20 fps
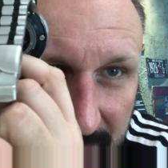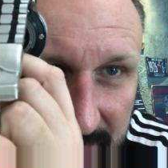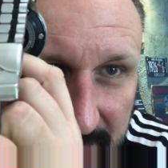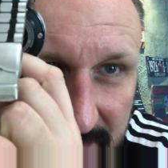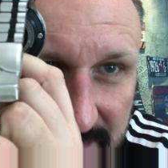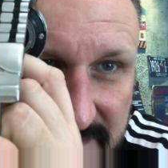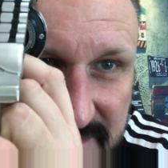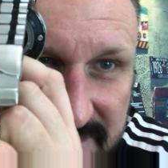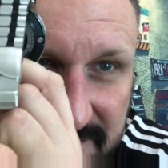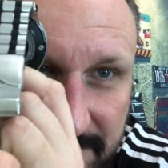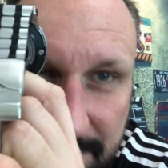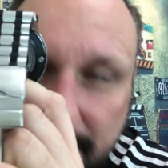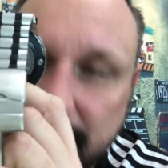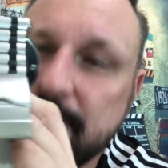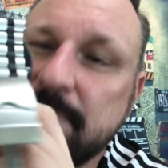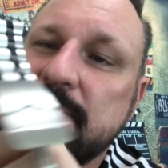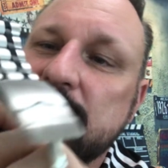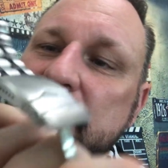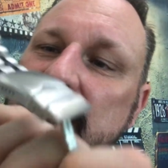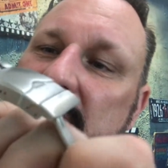case on,
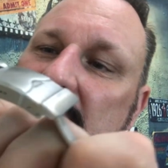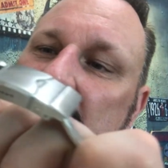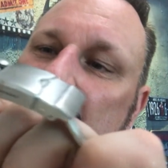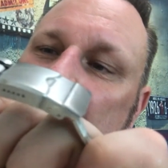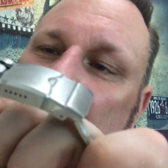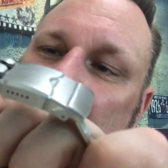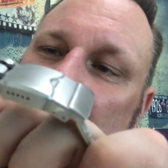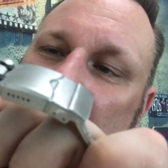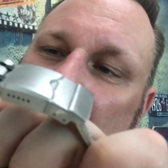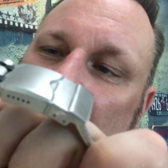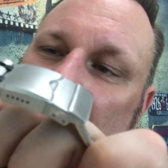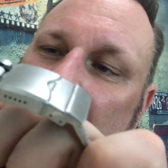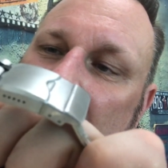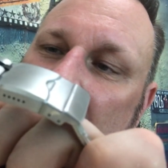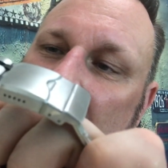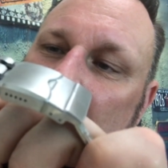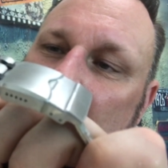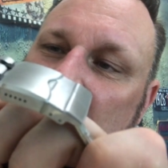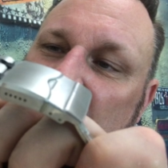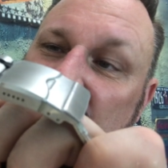
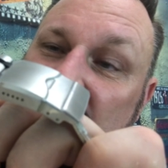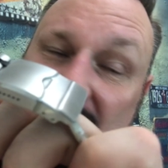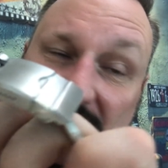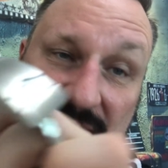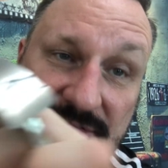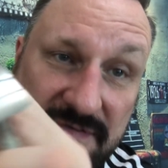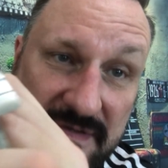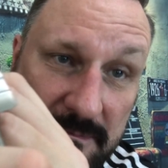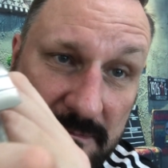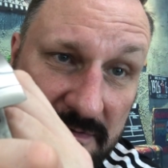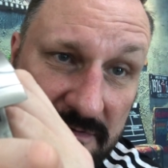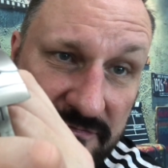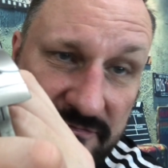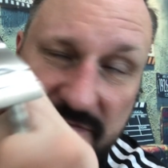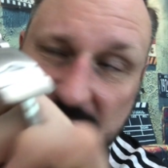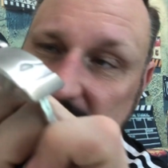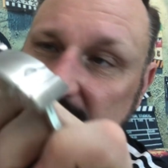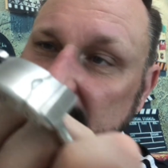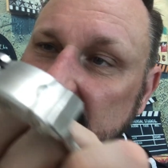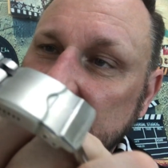which is going to have to come off
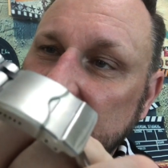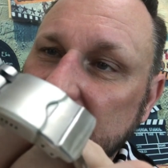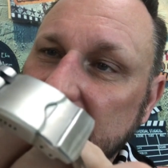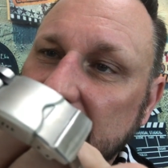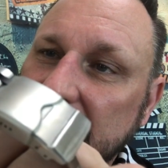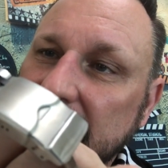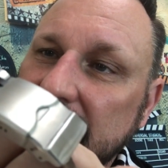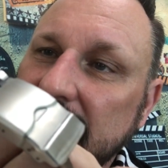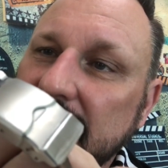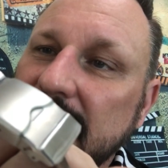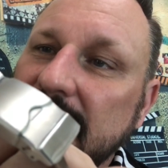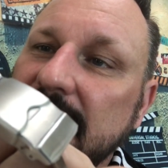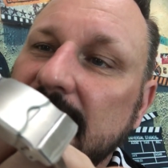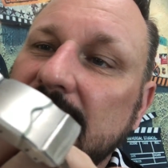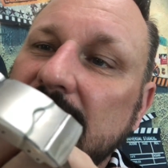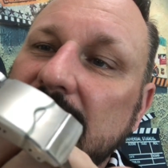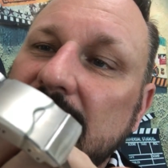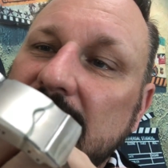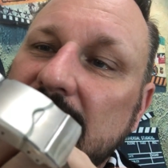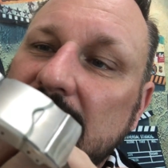for the
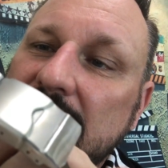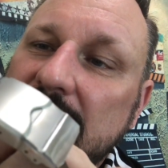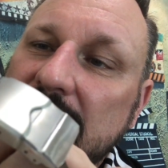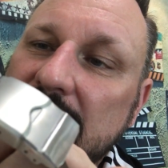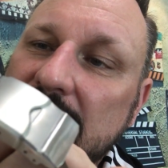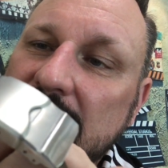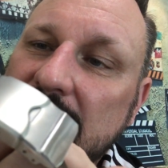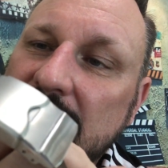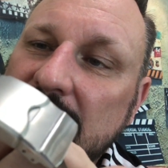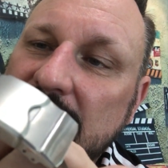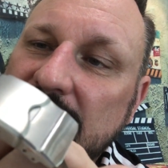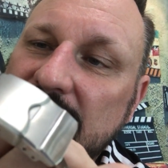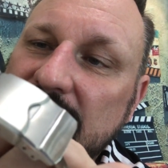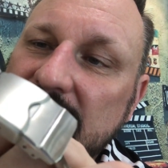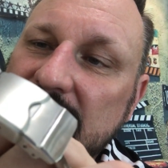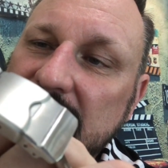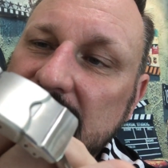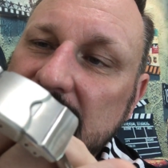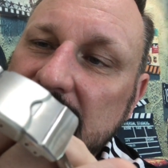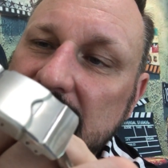
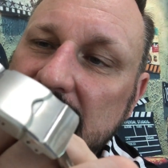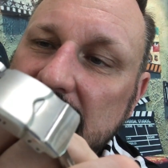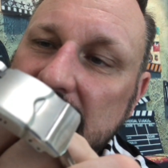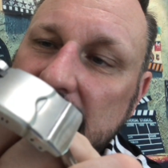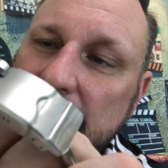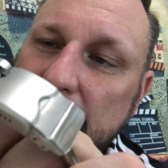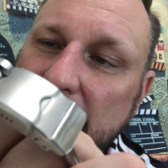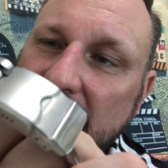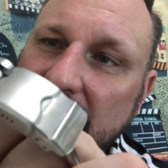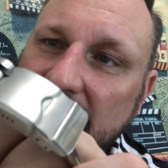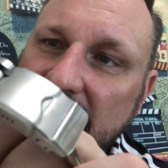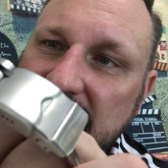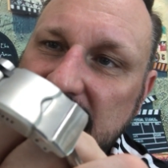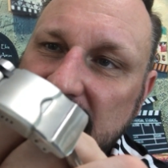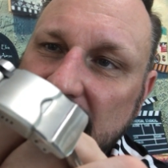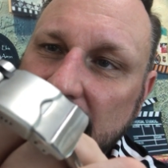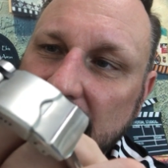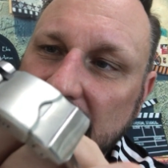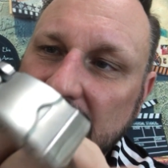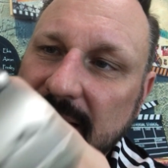battery to
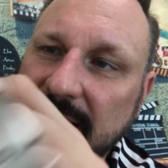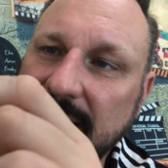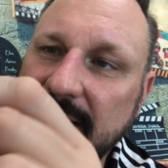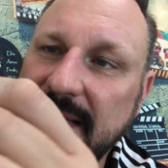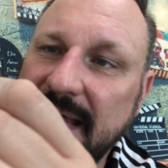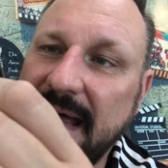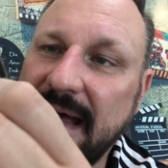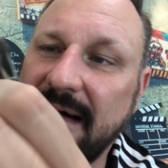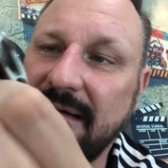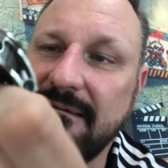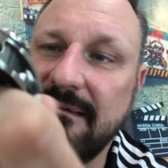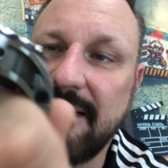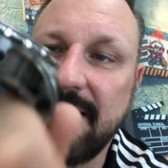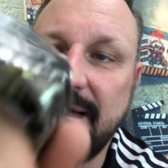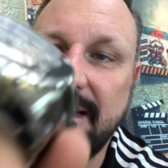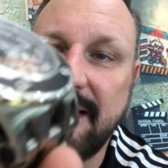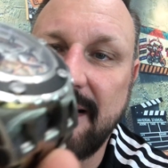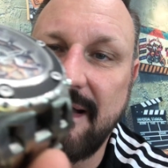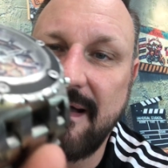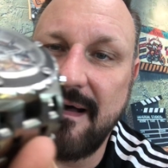go in. Now,
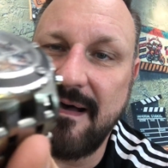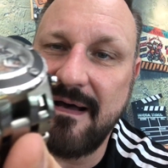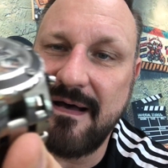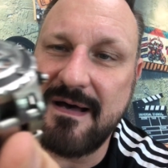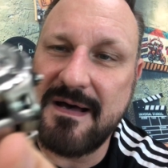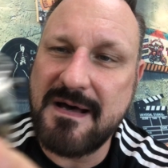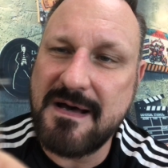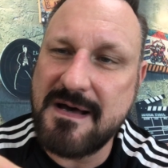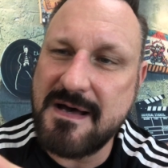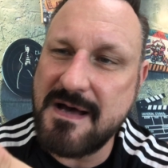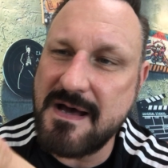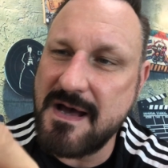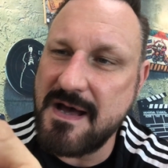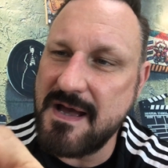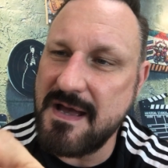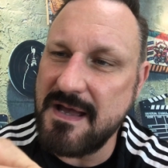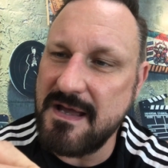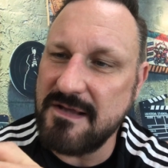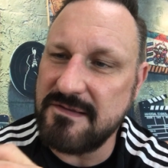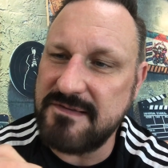
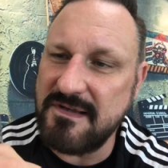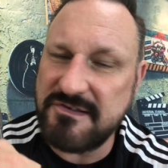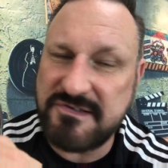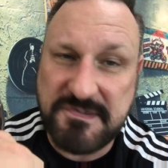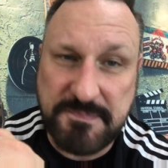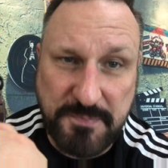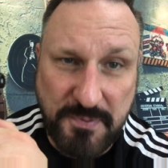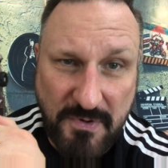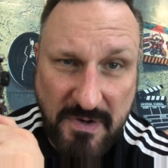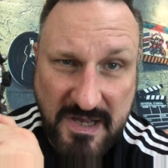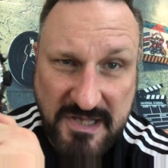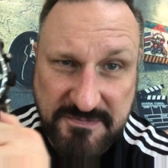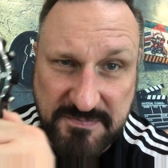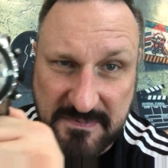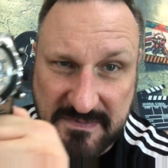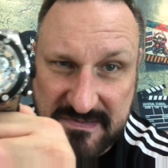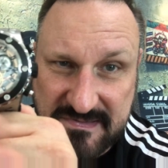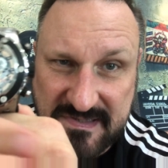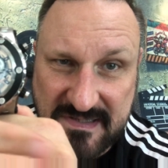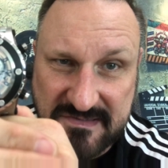it does surprise
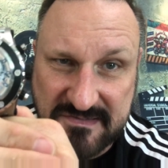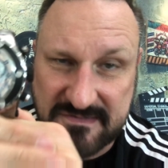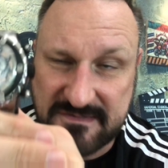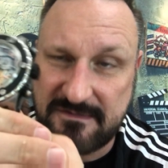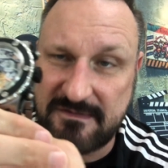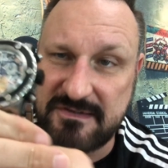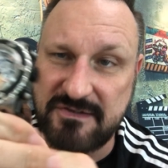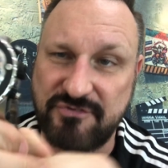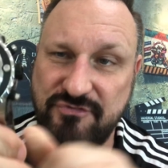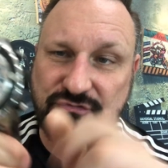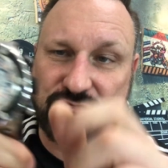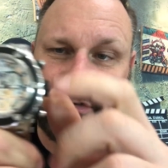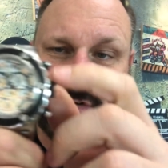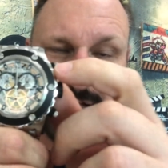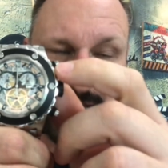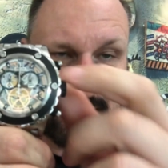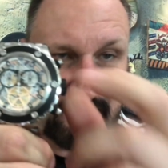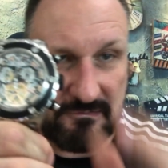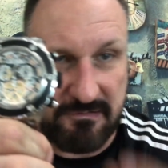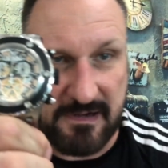me. This has like a screw
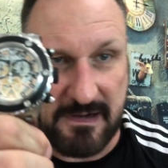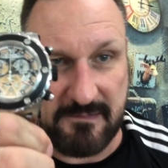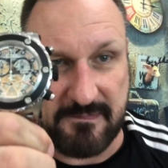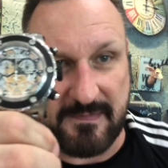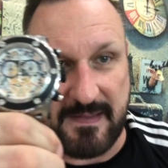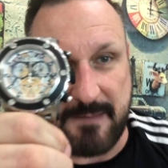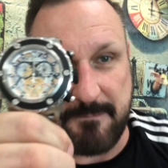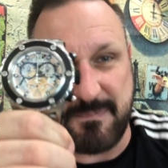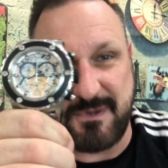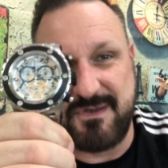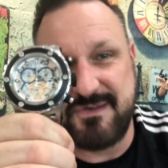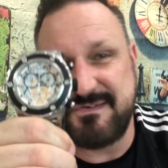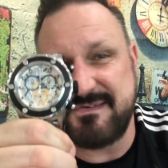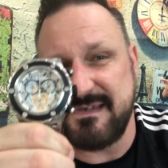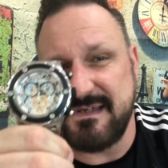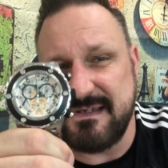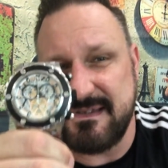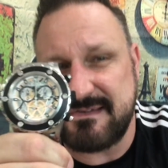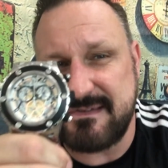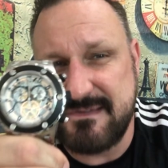down crown on that because
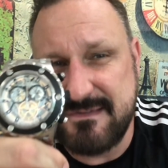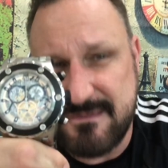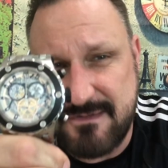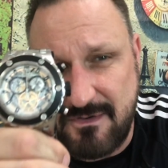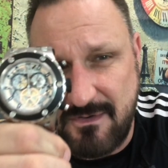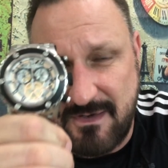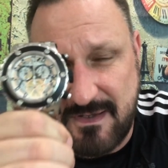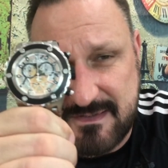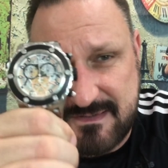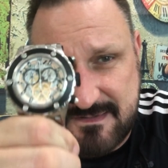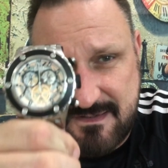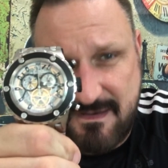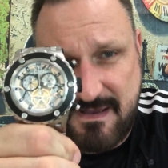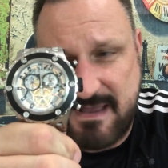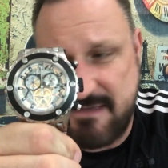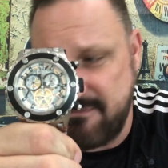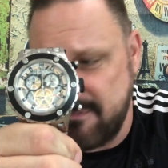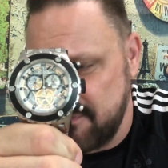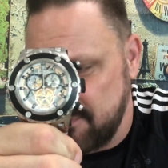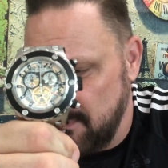it's not a
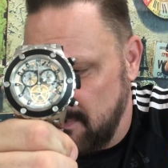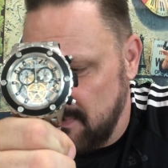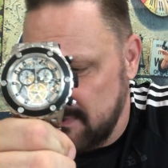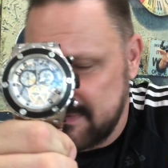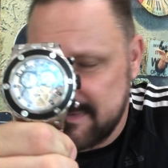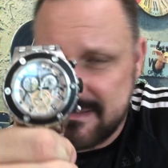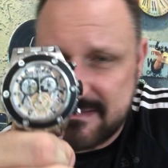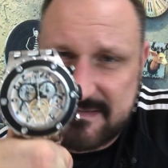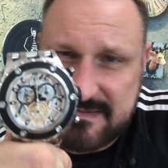diver's watch.